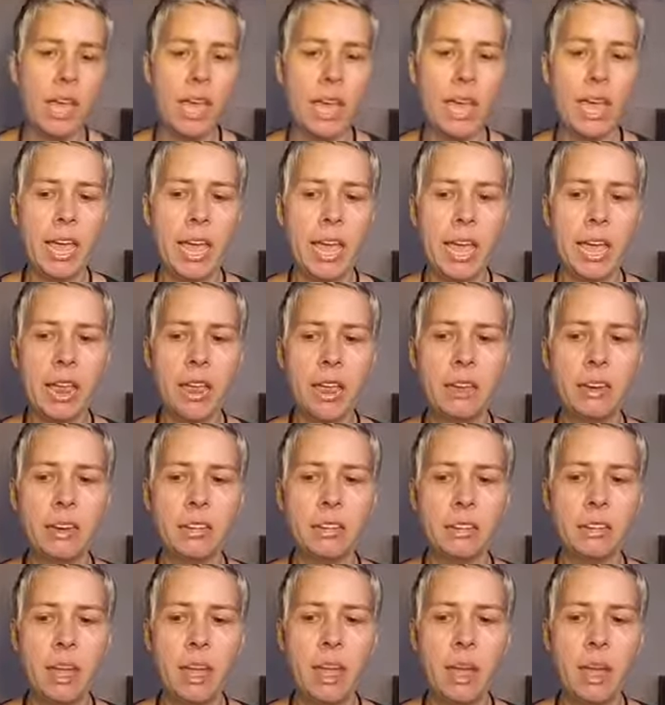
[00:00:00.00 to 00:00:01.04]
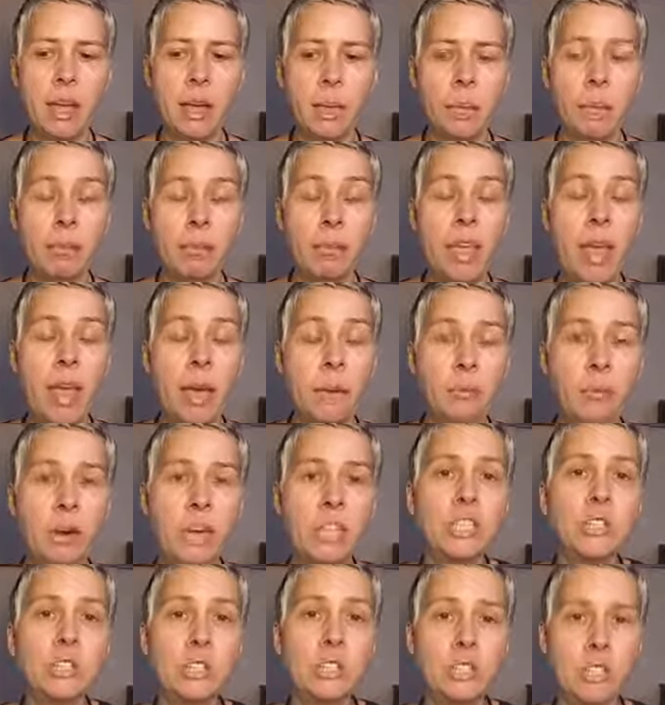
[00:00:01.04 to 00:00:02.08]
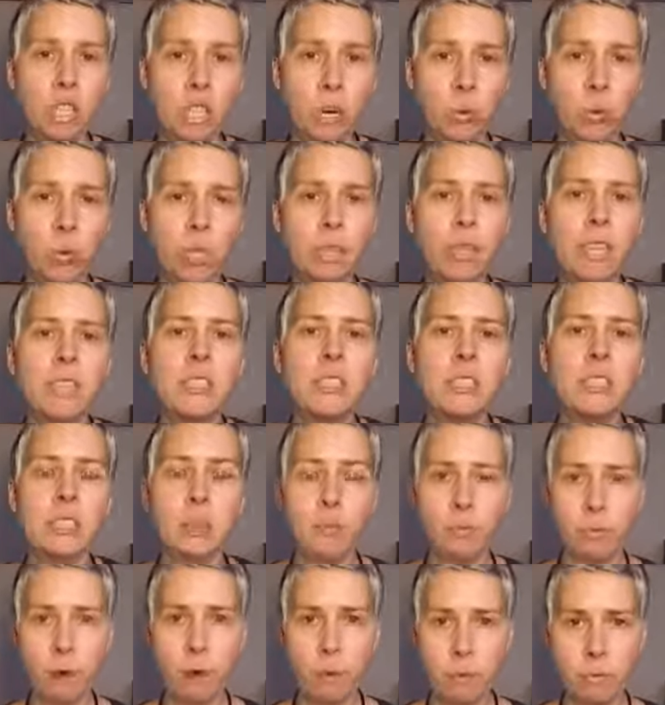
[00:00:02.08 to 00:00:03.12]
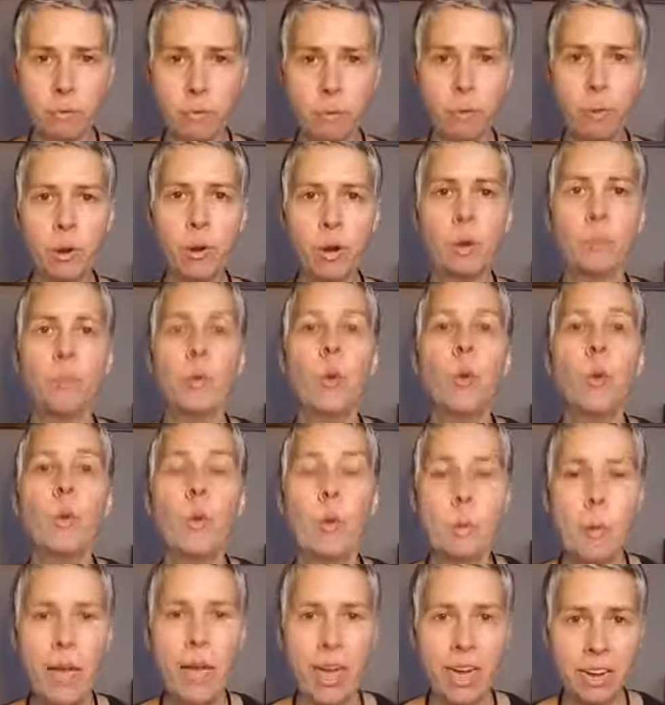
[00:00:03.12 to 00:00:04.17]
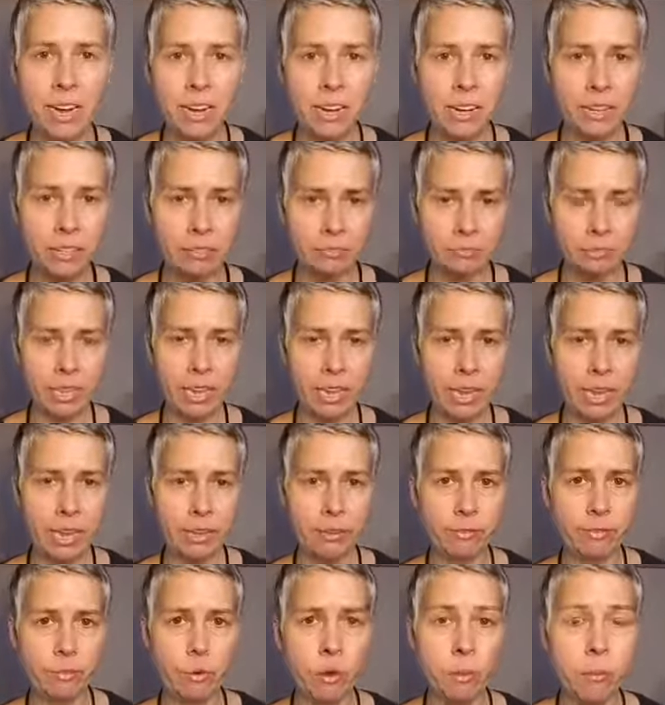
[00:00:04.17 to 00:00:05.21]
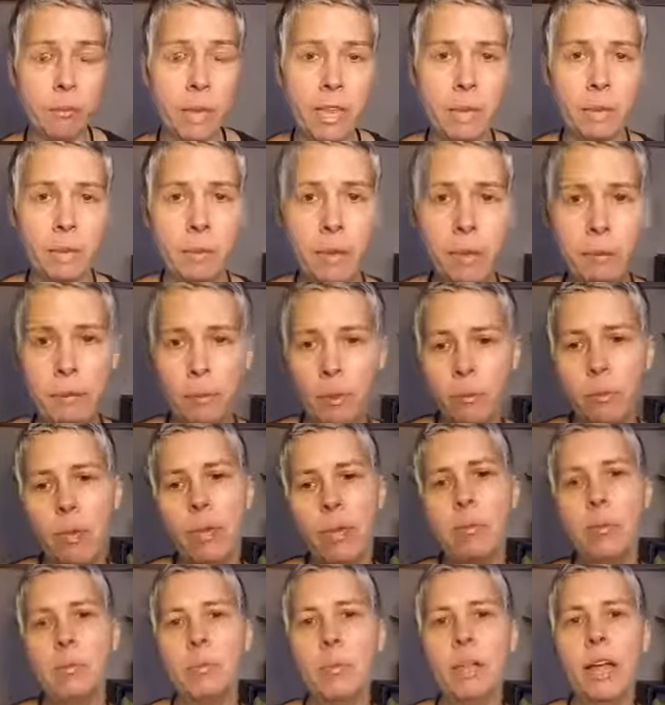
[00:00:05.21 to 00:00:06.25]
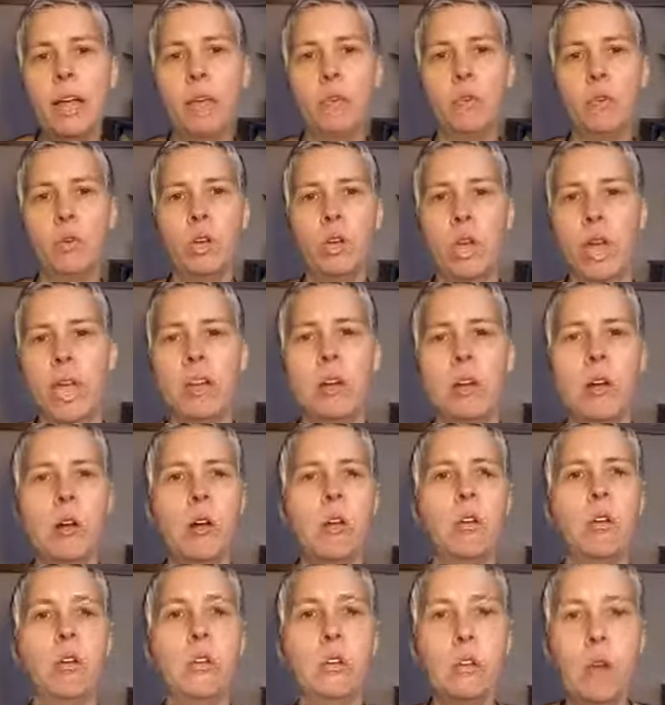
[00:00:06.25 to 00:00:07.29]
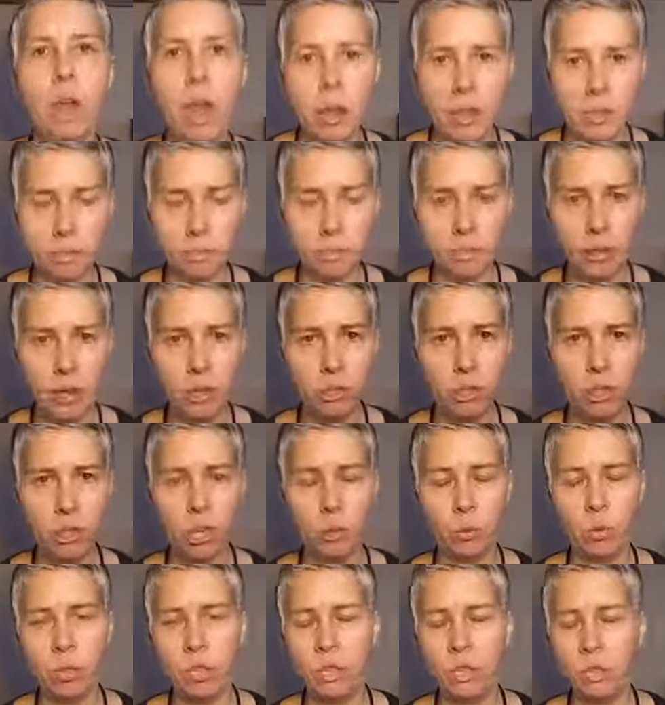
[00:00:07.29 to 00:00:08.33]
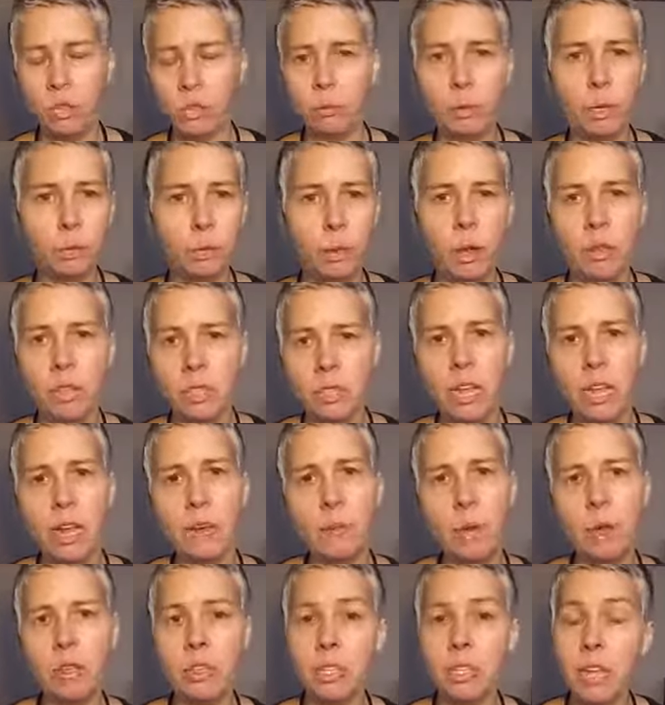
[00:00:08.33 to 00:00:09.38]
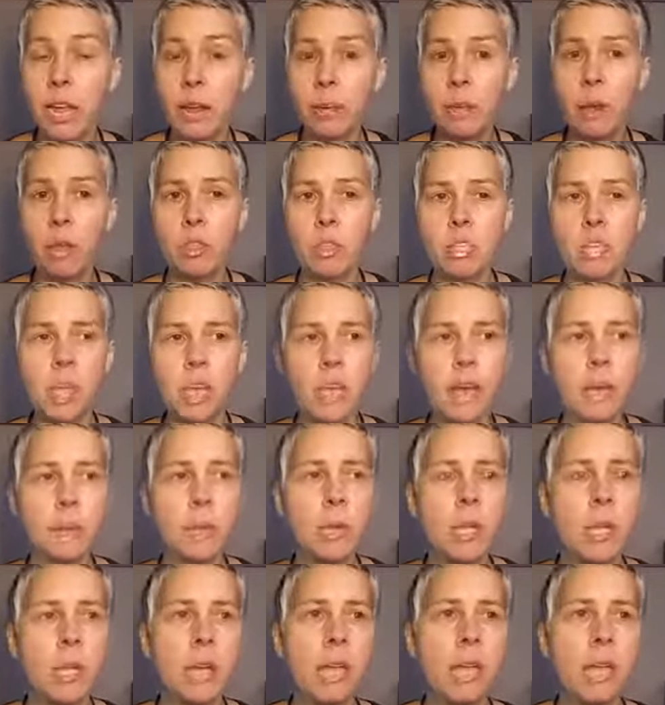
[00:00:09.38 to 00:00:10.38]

And um, that pressure is going to release in the form of a burp repetitively for many people. Many people have what I call chronic belching, where they just burp all the time, all the time, all the time.